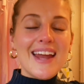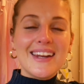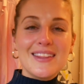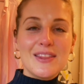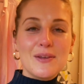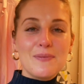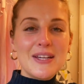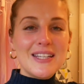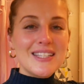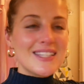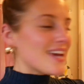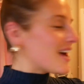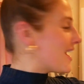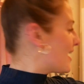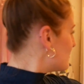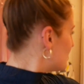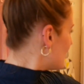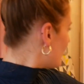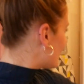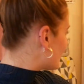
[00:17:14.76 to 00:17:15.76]
And in the
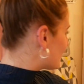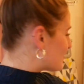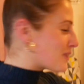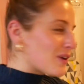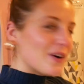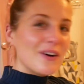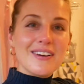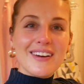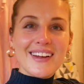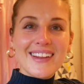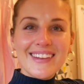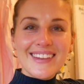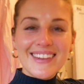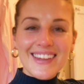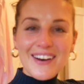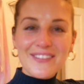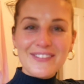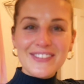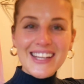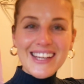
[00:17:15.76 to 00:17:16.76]
meantime, I've got a
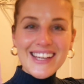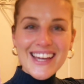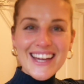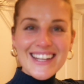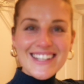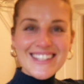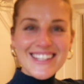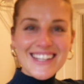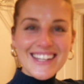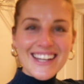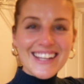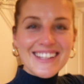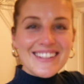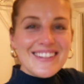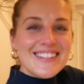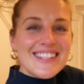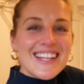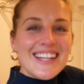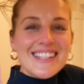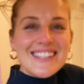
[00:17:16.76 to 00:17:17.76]
lovely kitchen and
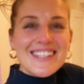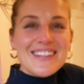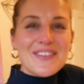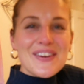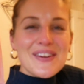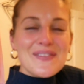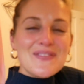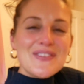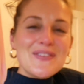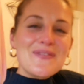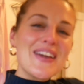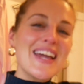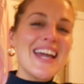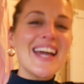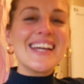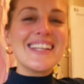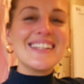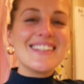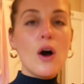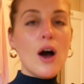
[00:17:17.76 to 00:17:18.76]
utility room to be
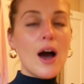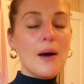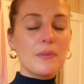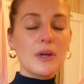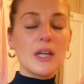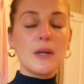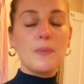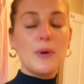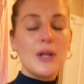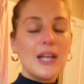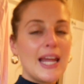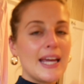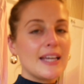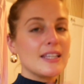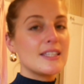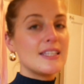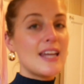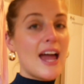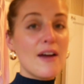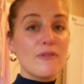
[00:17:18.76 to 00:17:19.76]
in. I'm gonna put
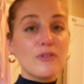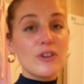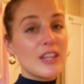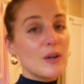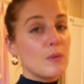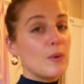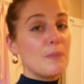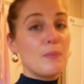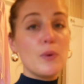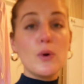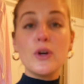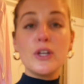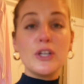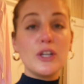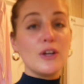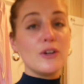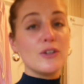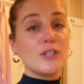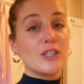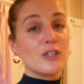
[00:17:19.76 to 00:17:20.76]
links to everything we bought and
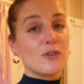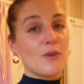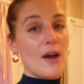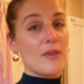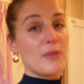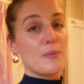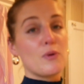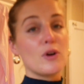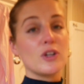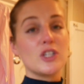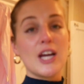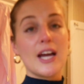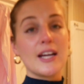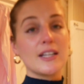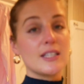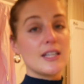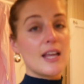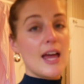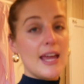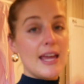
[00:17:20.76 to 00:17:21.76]
used throughout the
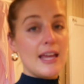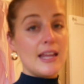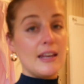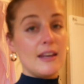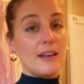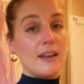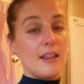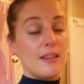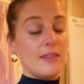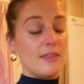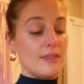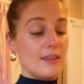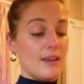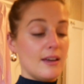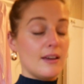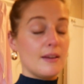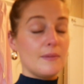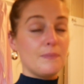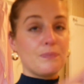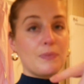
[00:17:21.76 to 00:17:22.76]
project in
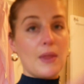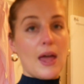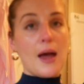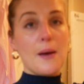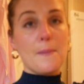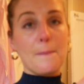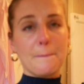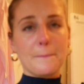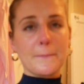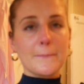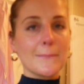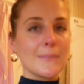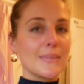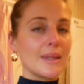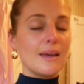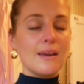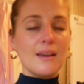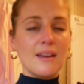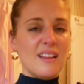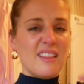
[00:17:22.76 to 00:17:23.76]
the
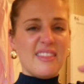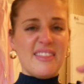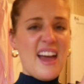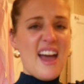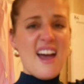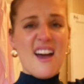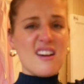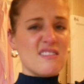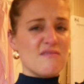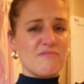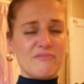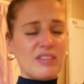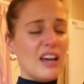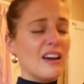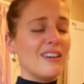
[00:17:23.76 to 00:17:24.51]
there.